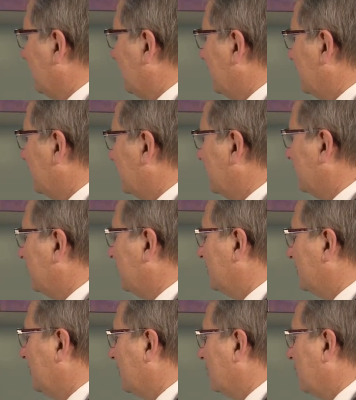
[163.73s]
This is a
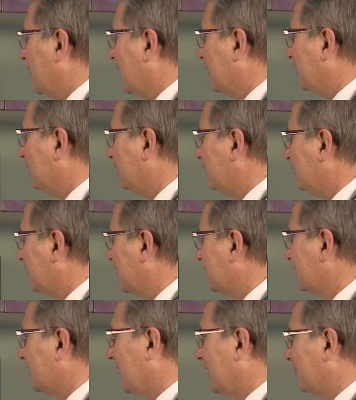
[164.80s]
young man who
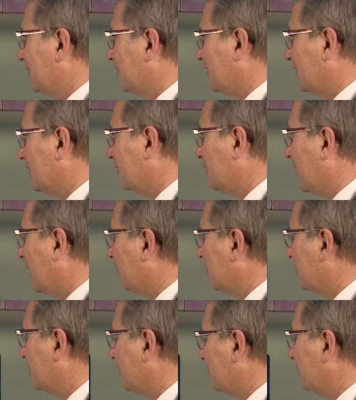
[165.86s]
does have sleep
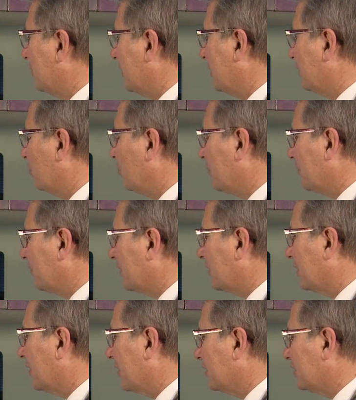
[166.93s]
apnea, and one of the
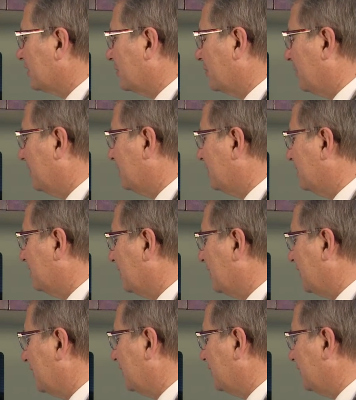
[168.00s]
consequences
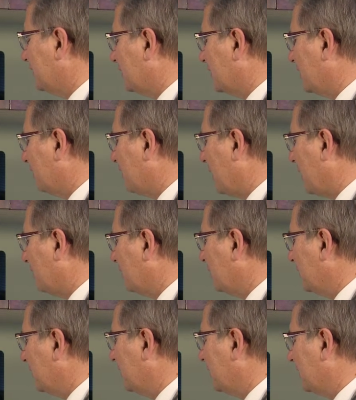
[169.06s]
of sleep
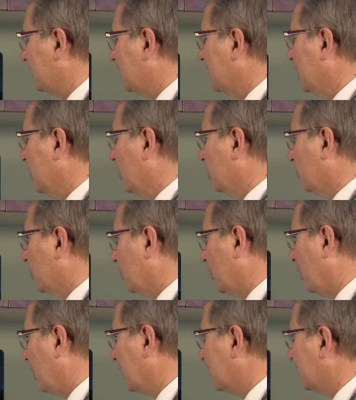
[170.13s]
apnea and
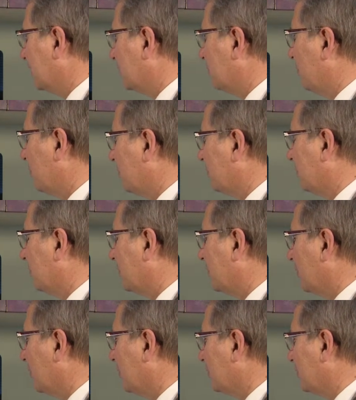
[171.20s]
prolonged exposure to
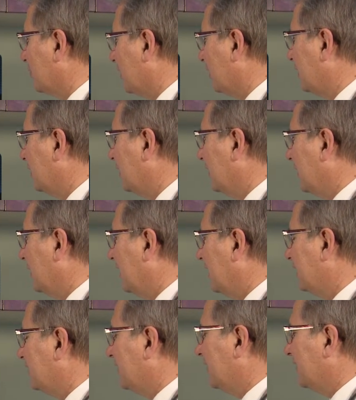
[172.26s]
cortisol
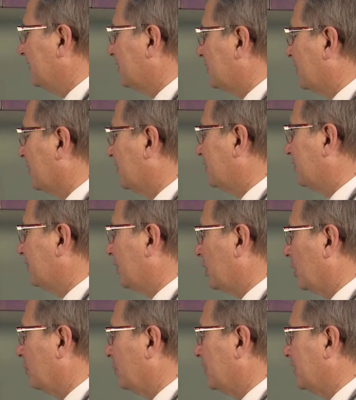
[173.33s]
is they start
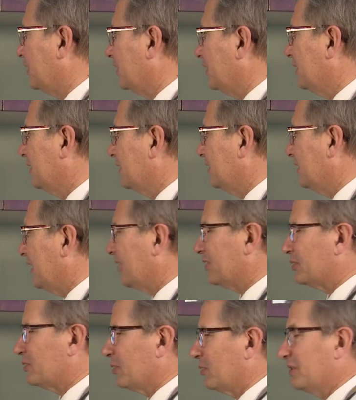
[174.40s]
developing
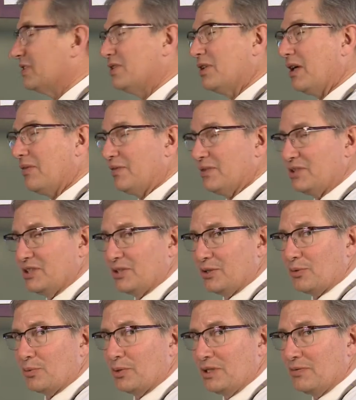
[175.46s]

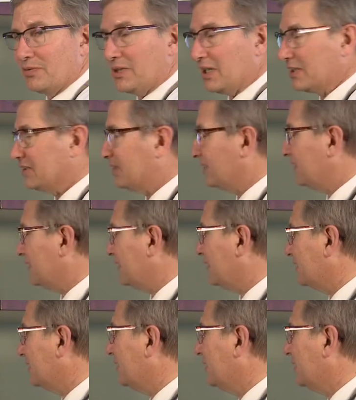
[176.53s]
gastroesophageal reflux disease.